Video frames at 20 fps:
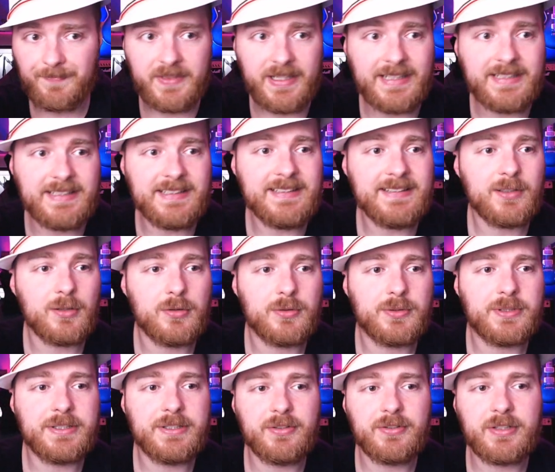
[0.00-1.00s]
that is
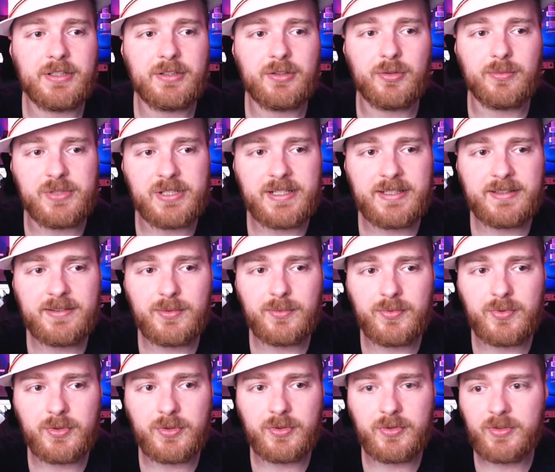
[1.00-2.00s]
already on that object. So
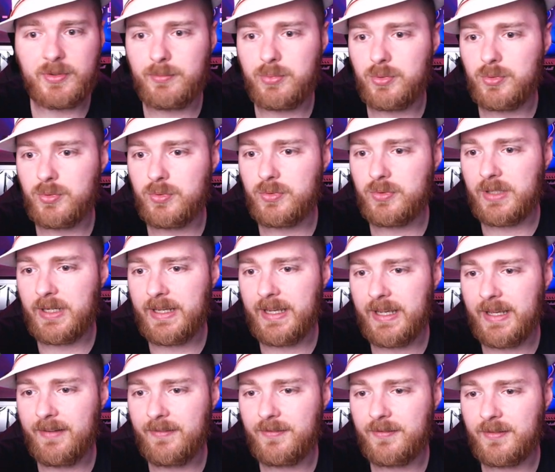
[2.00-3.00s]
for example, I
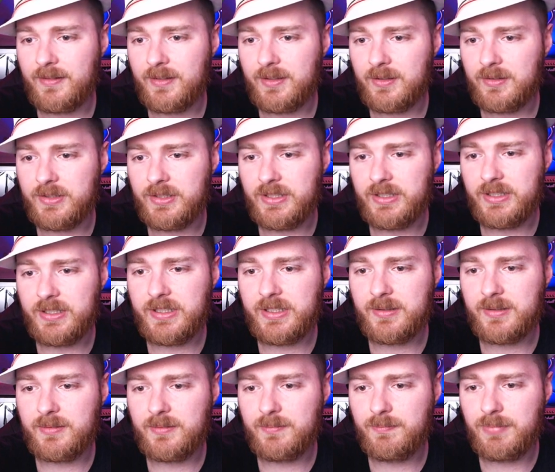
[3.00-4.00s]
have the
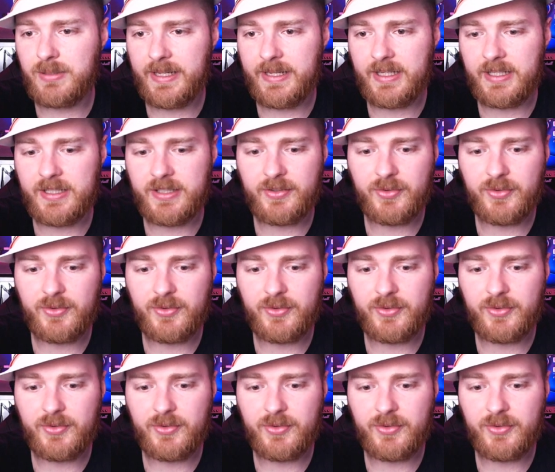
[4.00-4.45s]
player